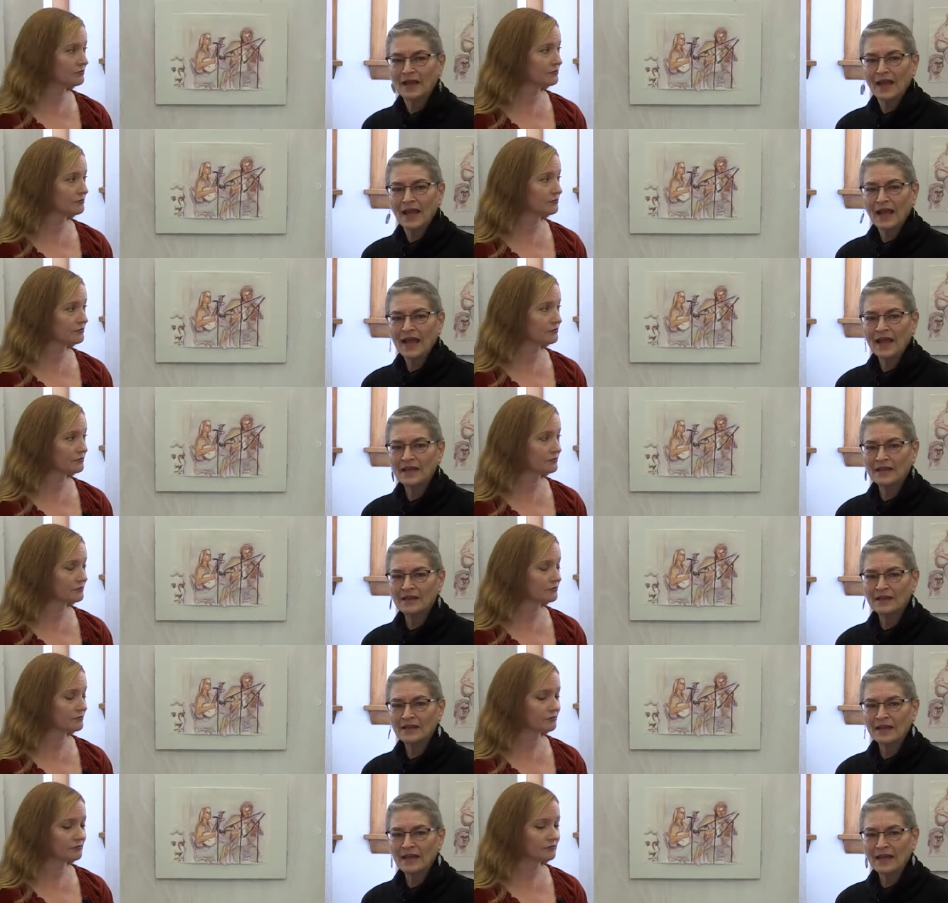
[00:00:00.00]

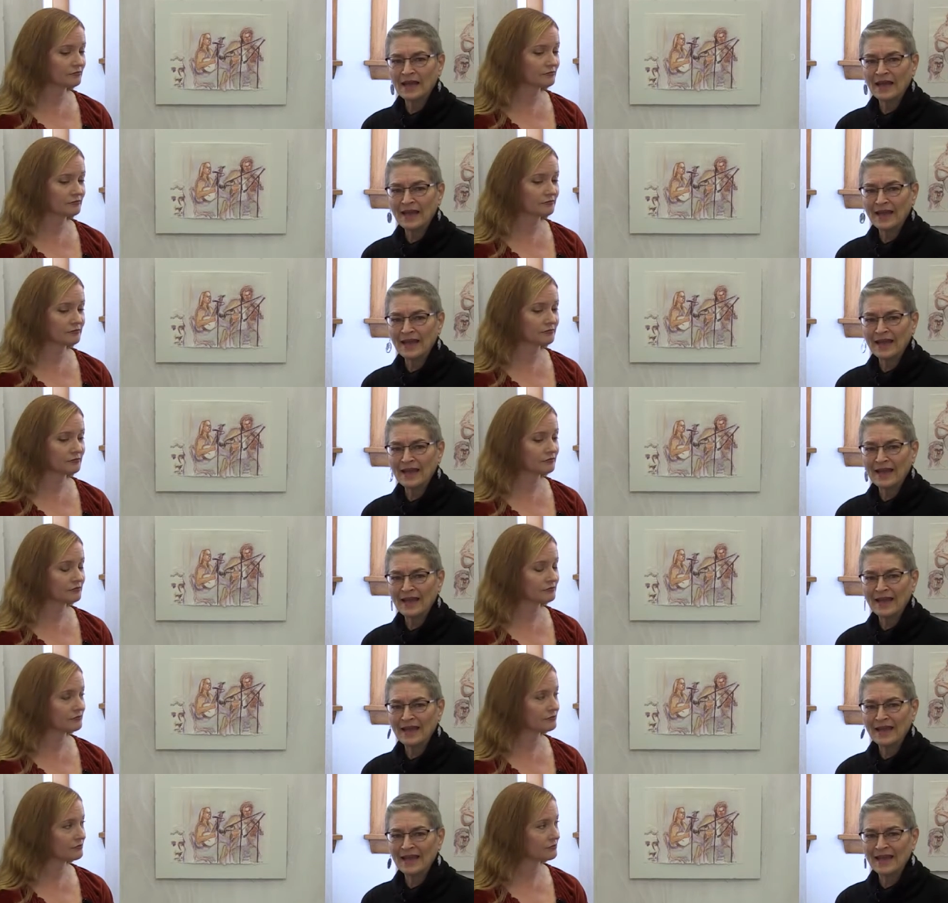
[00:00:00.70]
Speaker 1: and
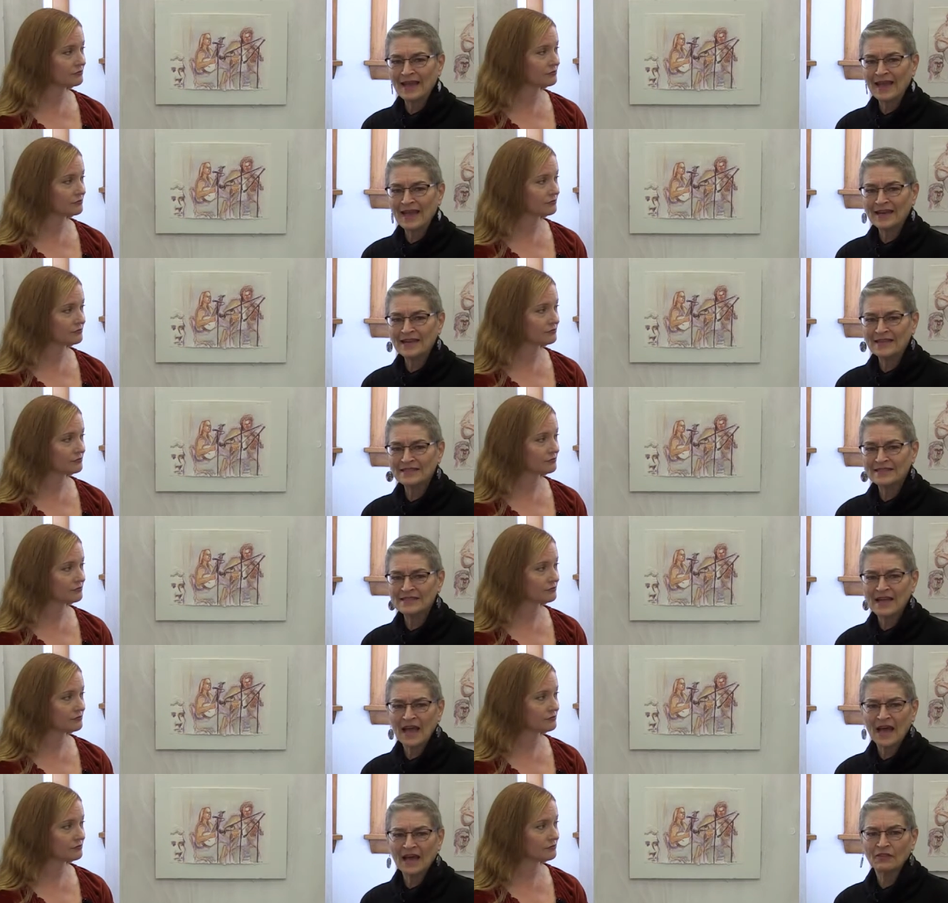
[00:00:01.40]
and
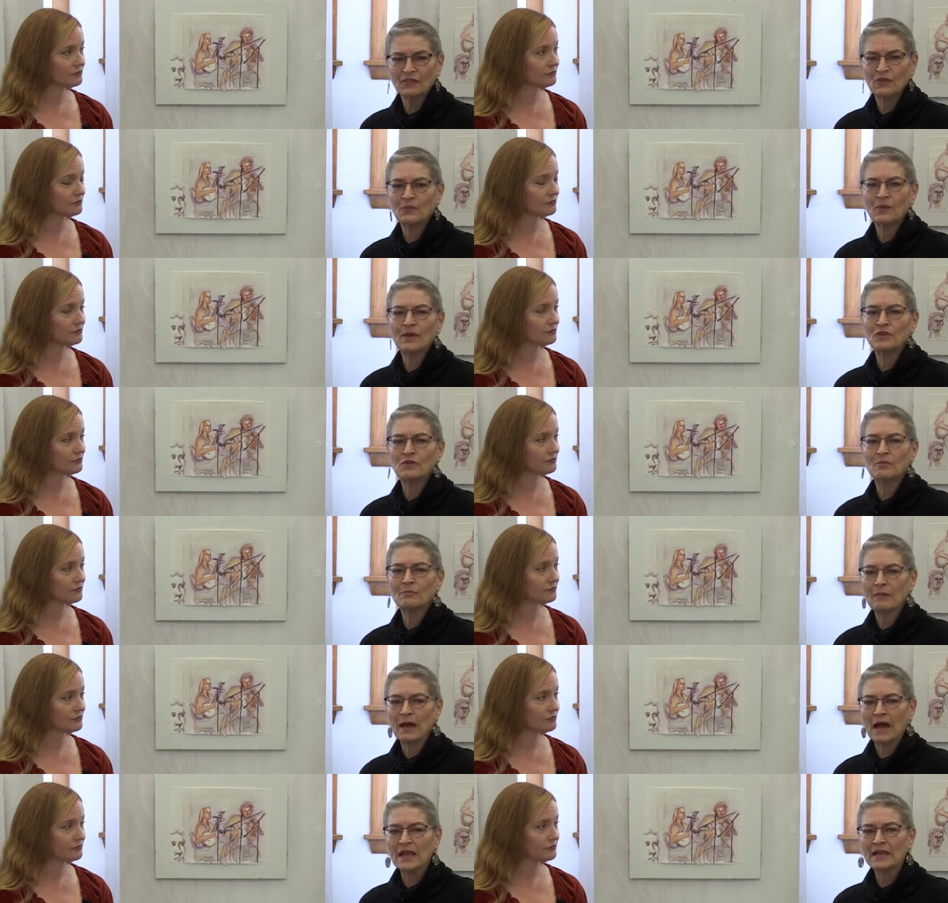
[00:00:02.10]
it's not the way
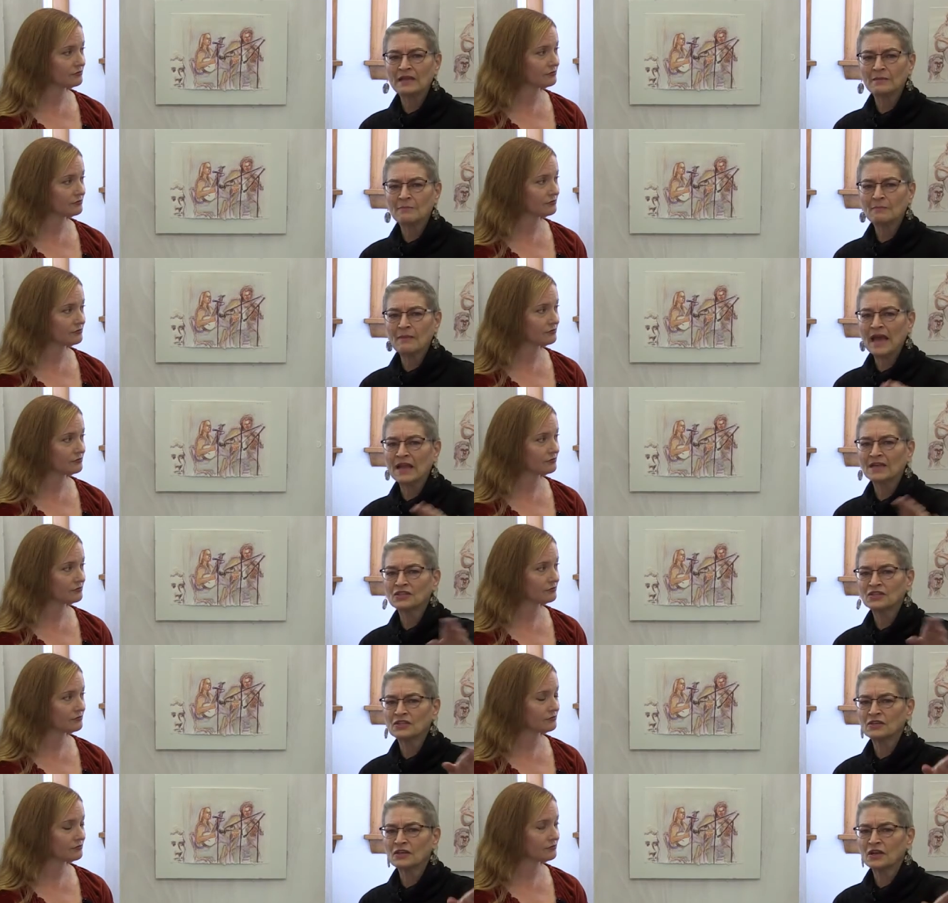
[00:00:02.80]
you might
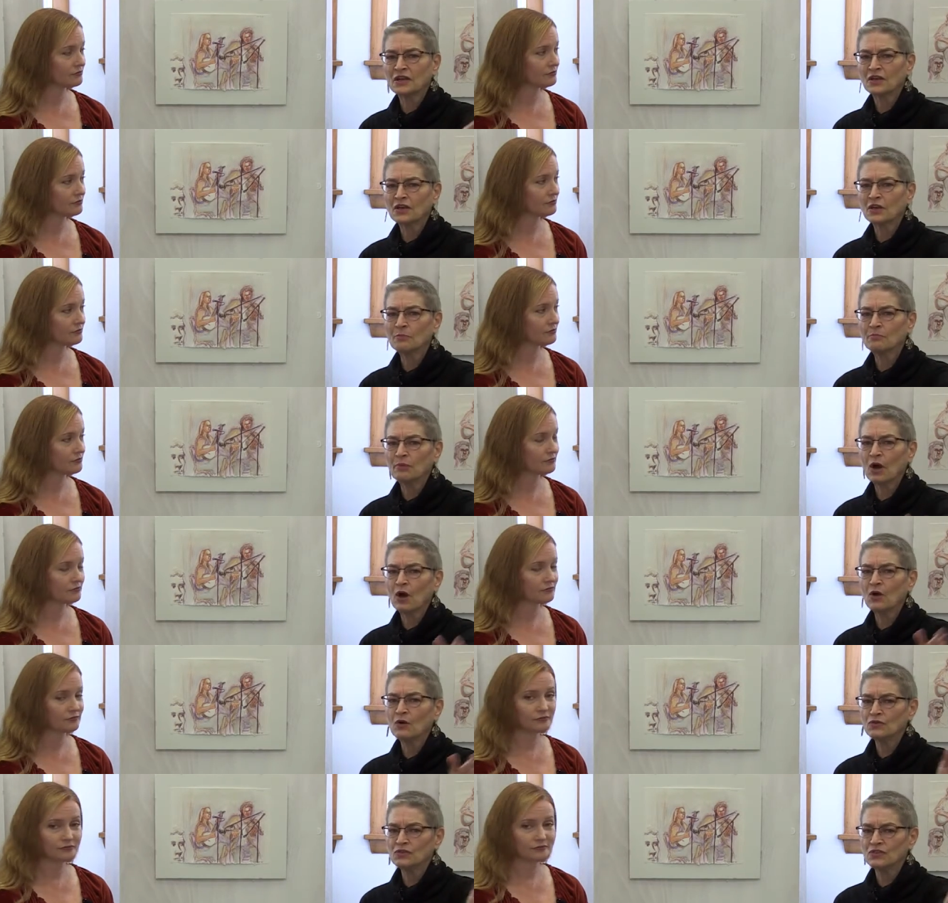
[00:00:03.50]
imagine
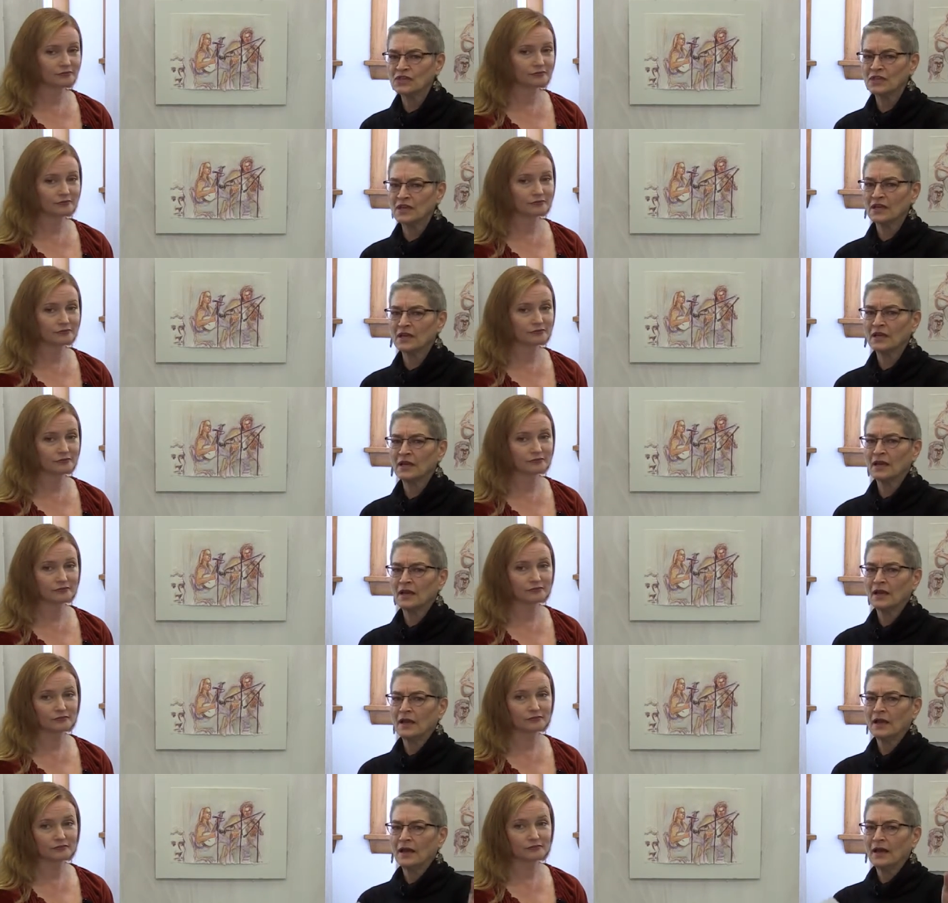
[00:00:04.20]
composing
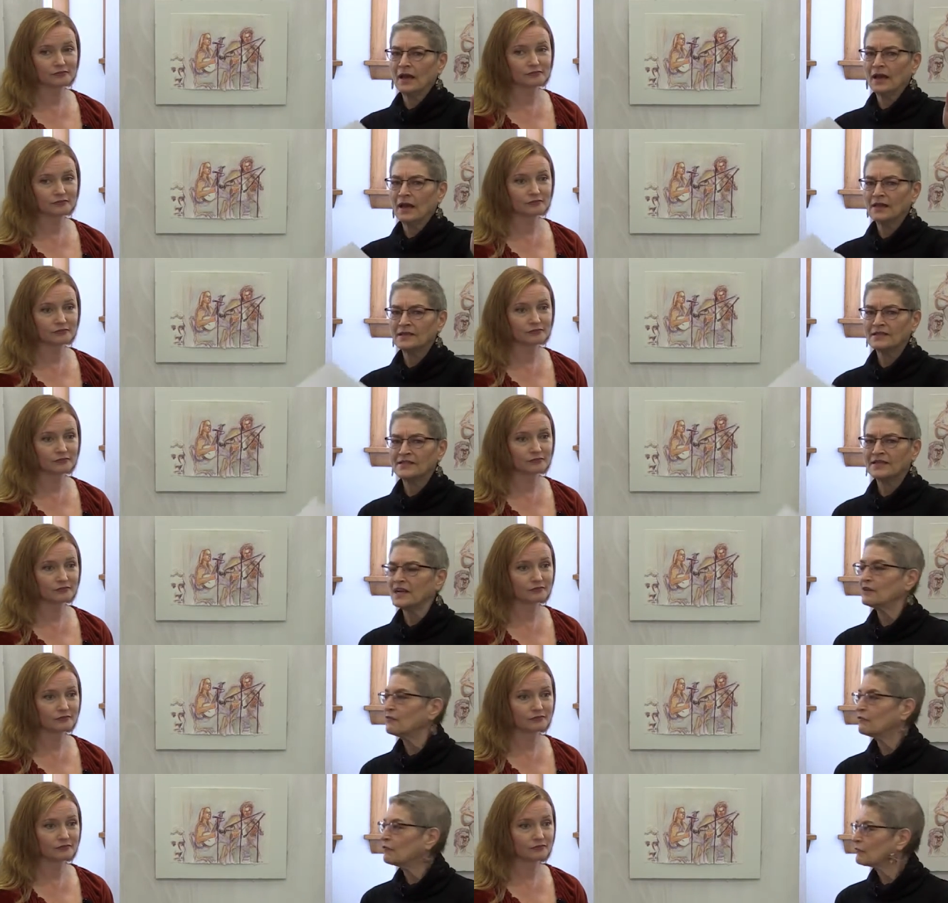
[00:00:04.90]
a
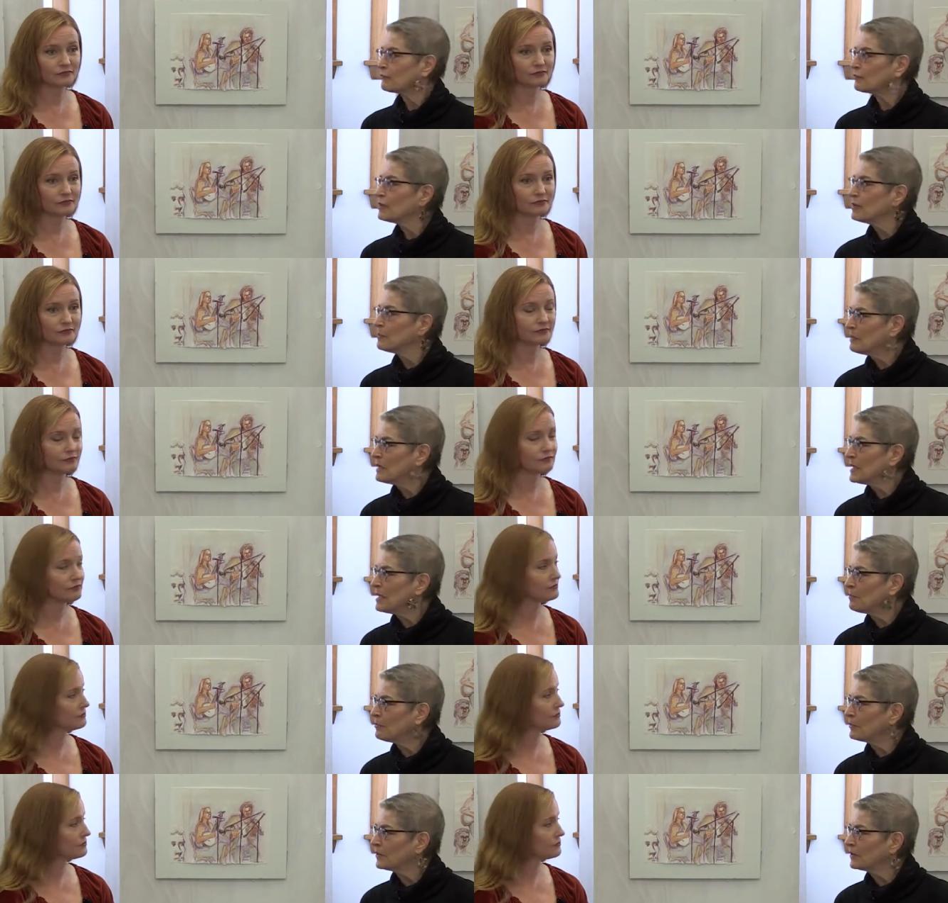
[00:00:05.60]
set of three
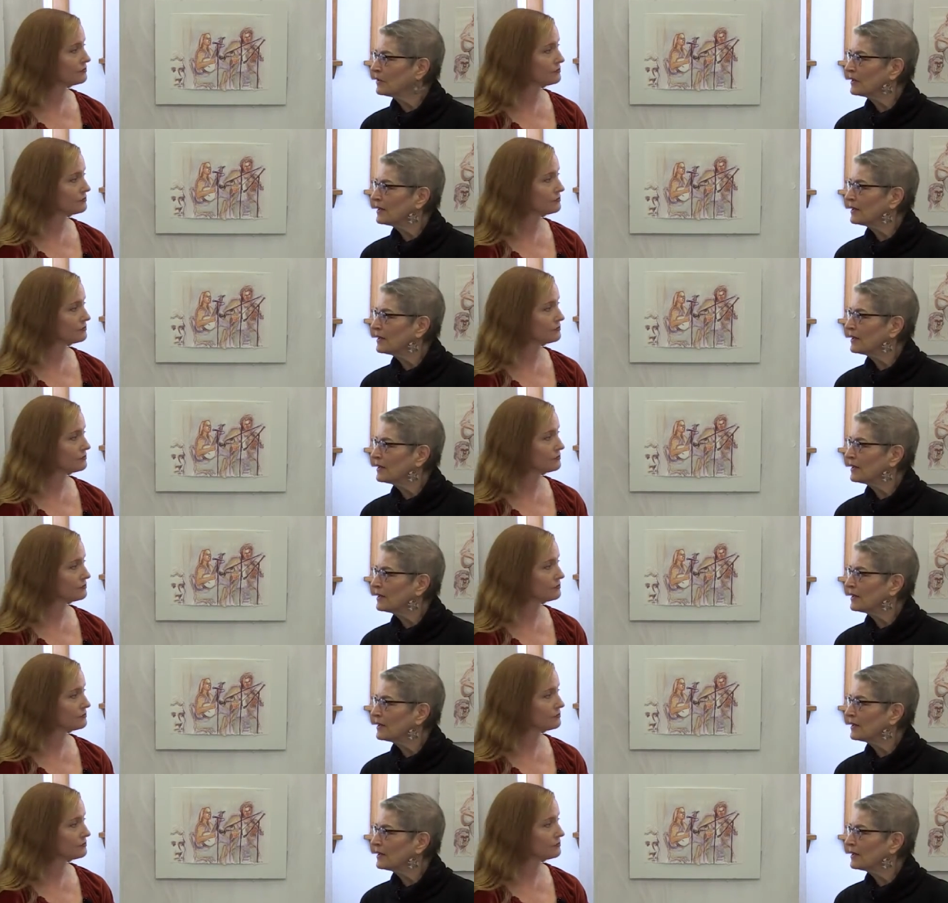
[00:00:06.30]
people.